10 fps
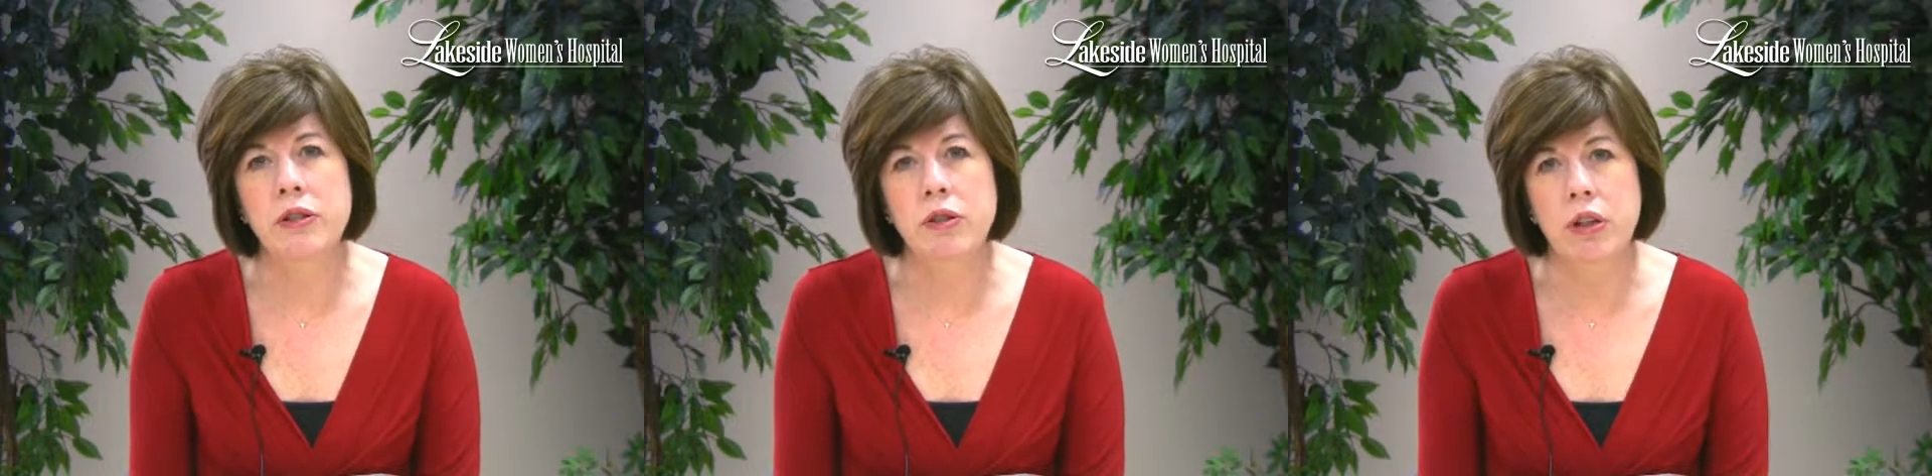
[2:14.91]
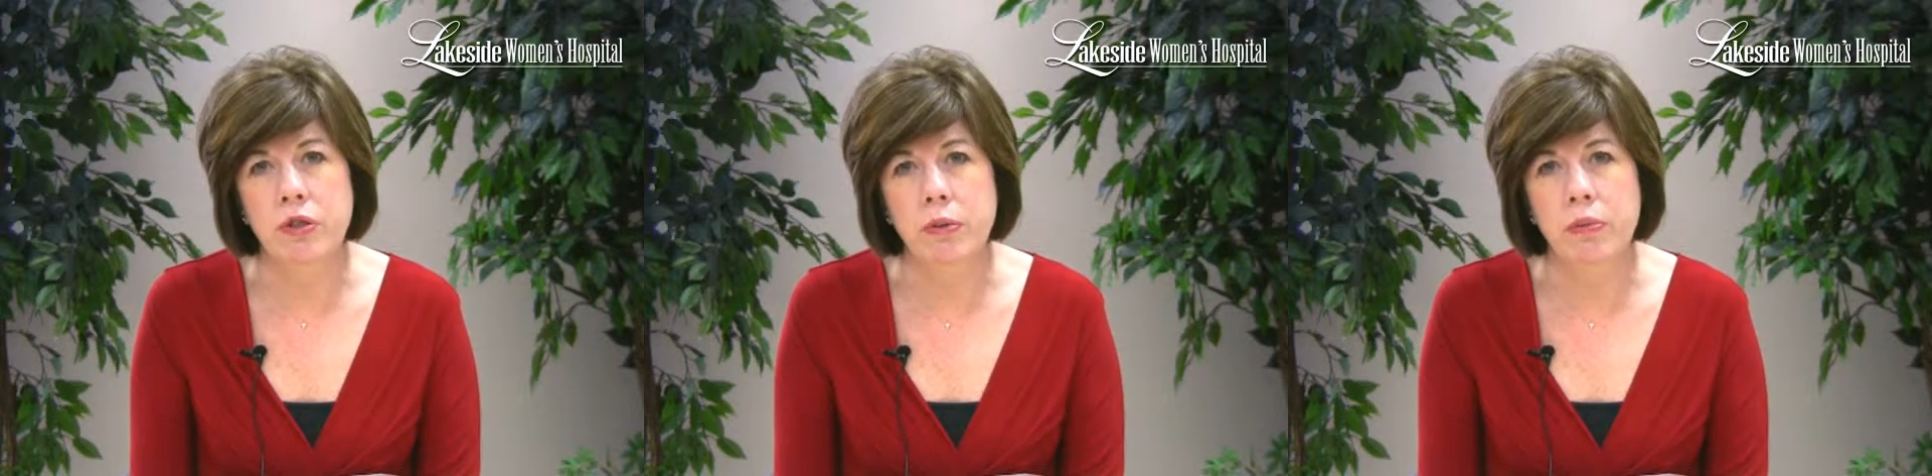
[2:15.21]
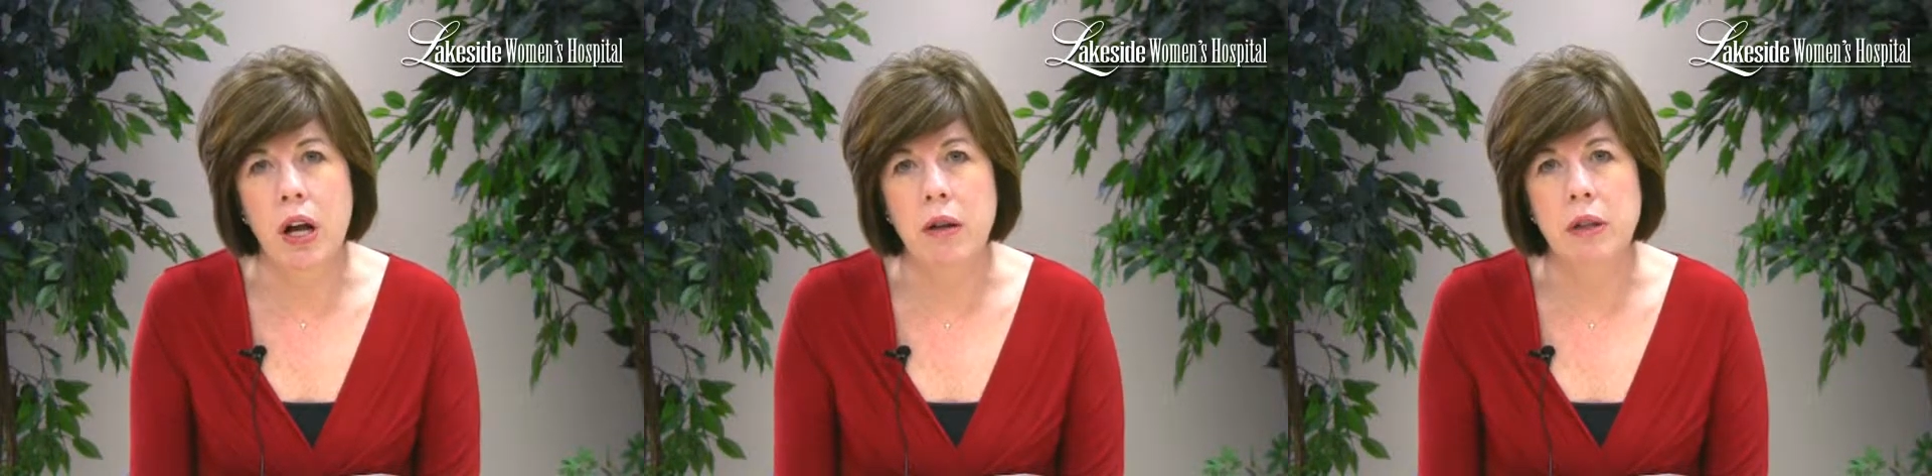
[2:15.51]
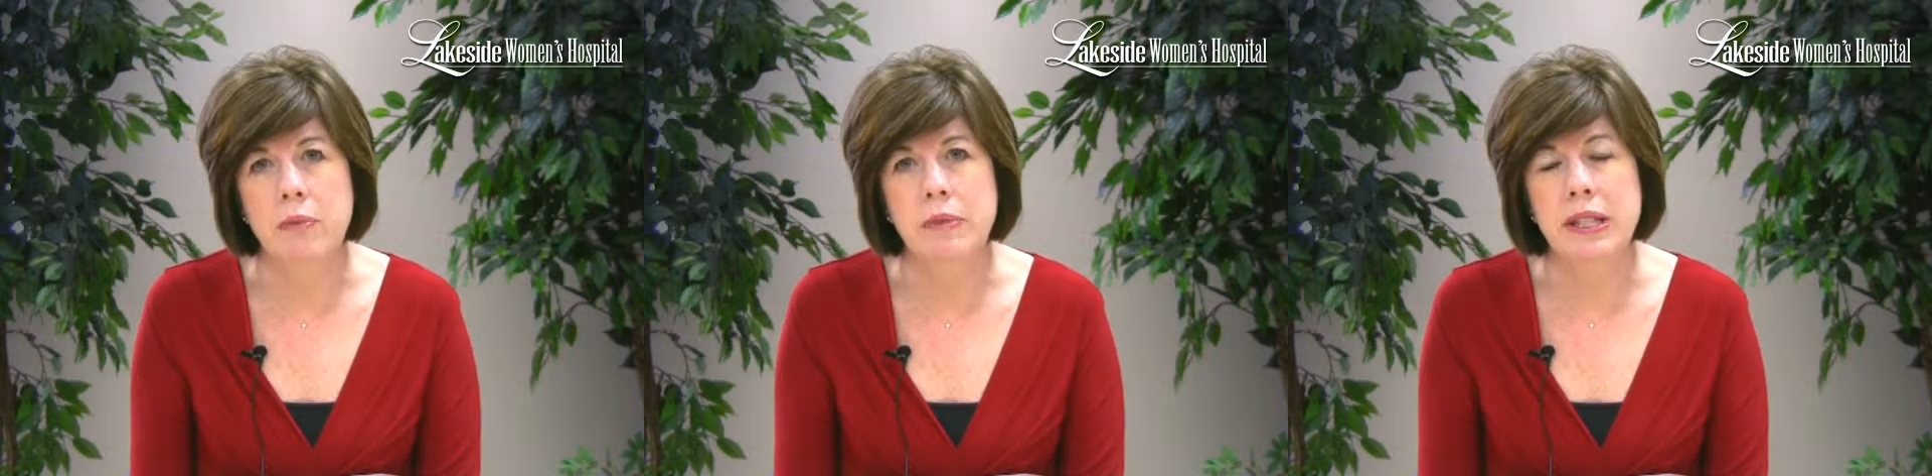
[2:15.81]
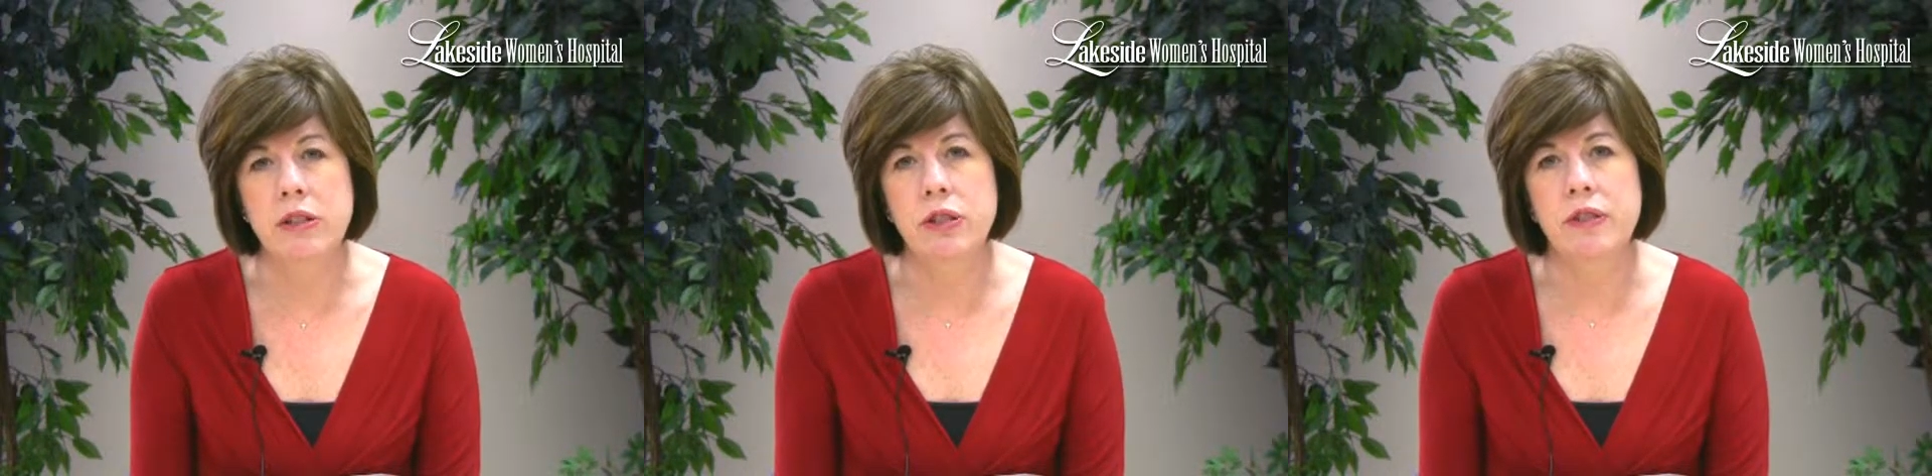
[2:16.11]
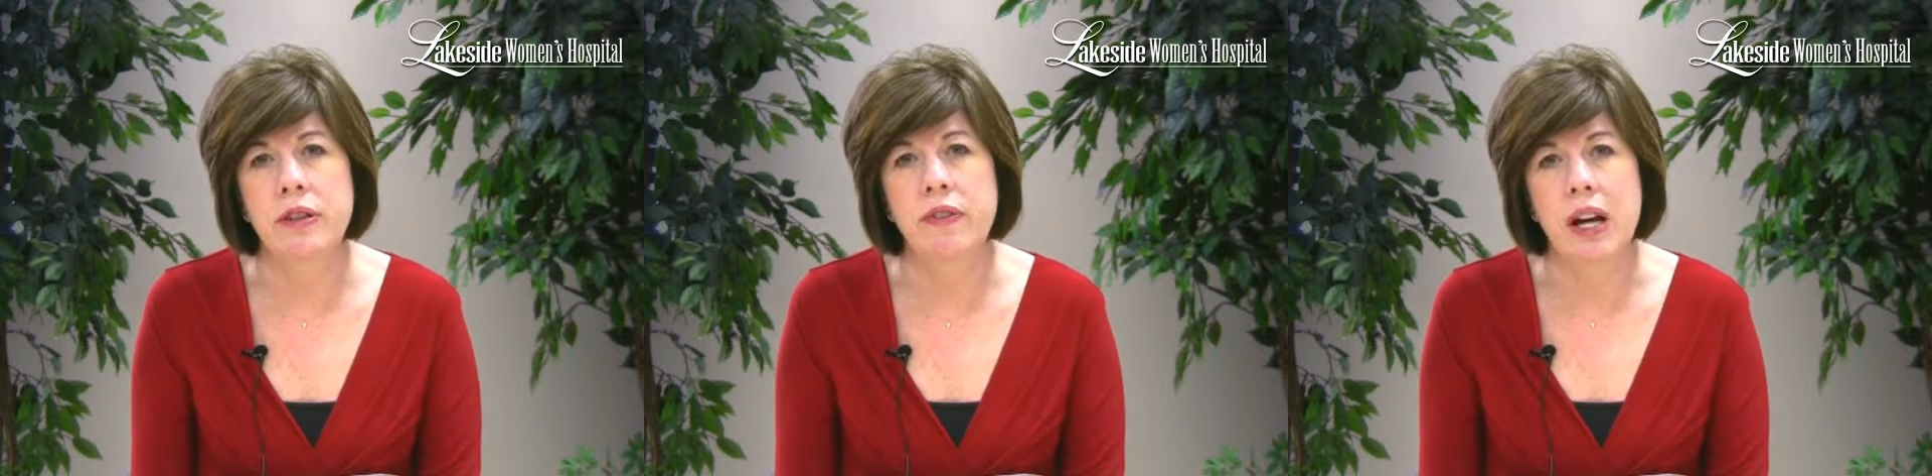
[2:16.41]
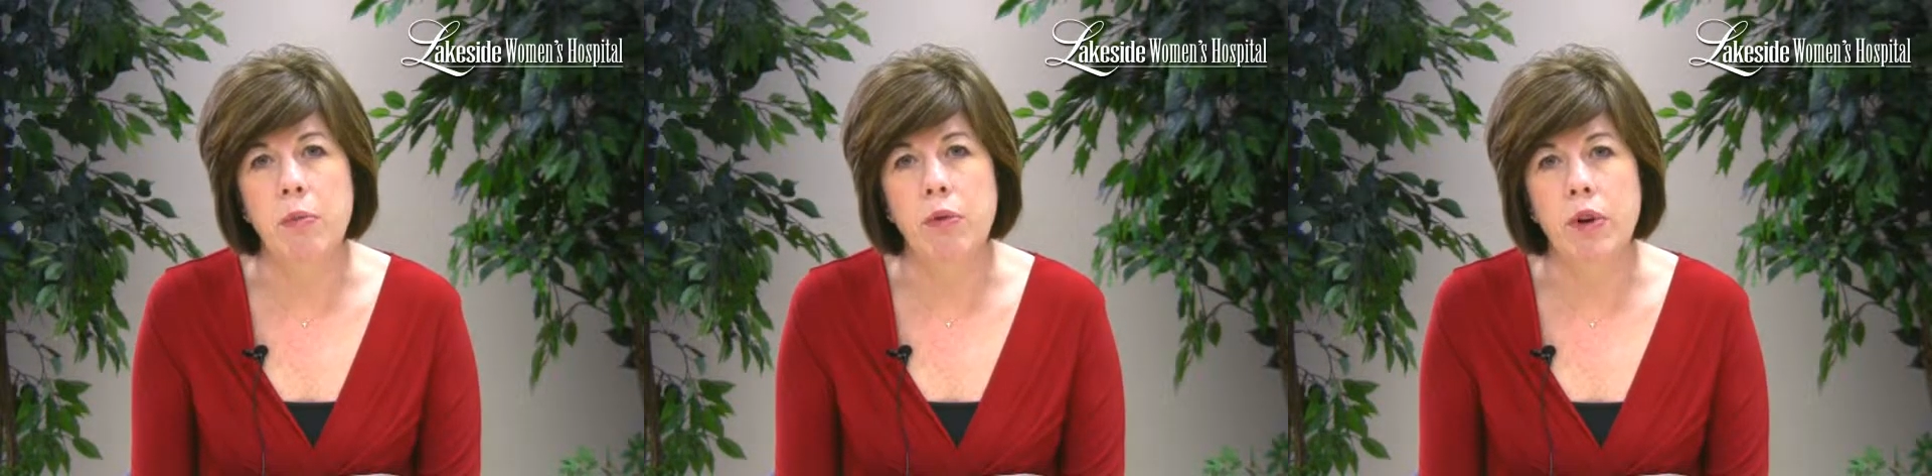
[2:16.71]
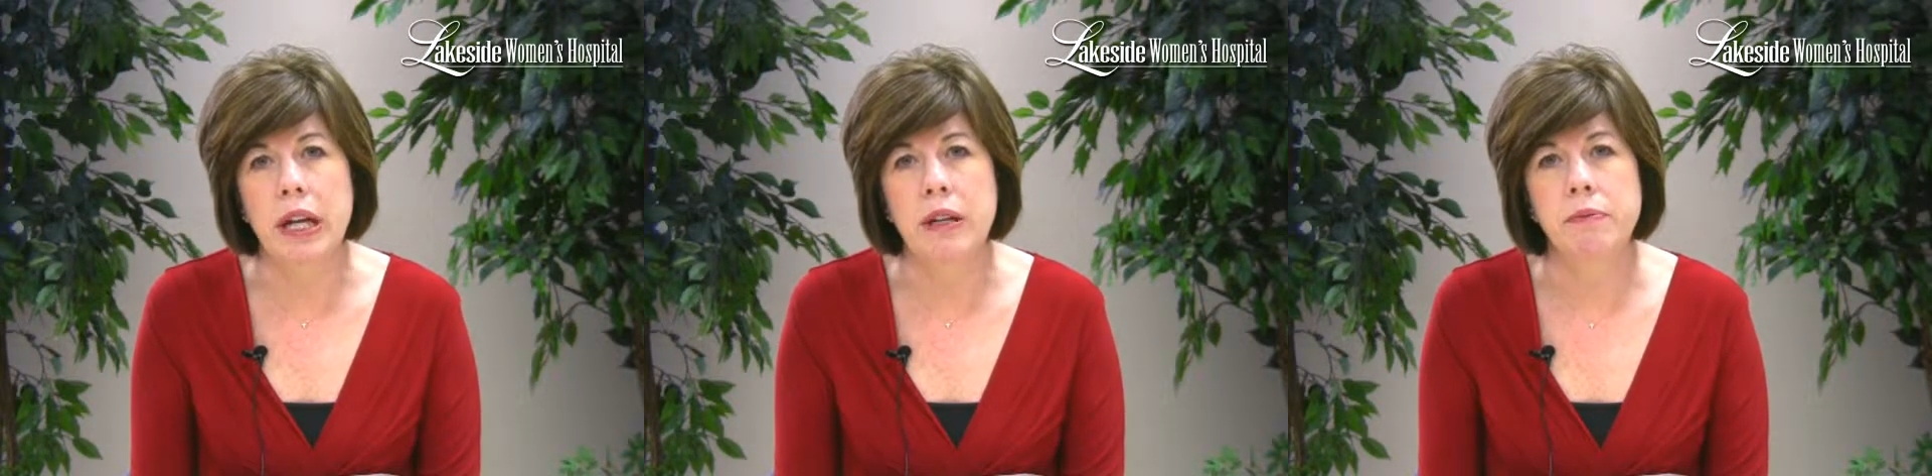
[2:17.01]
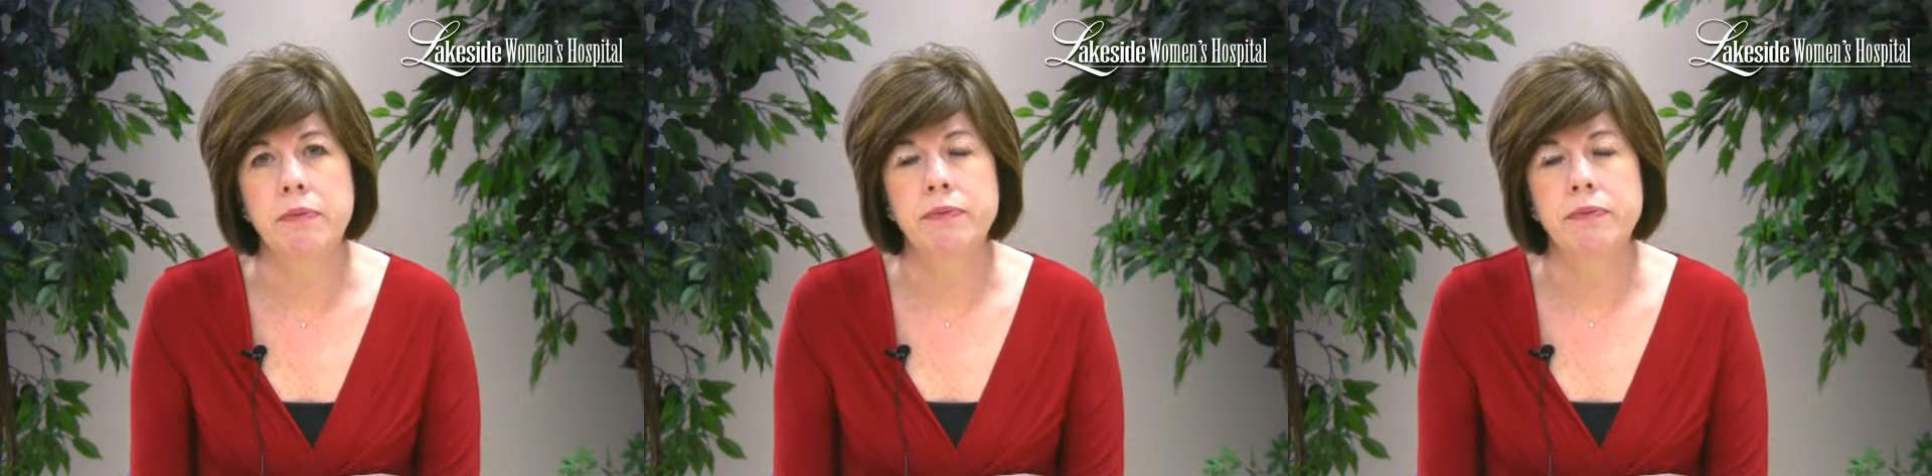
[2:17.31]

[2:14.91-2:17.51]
structural problem such as a fibroid.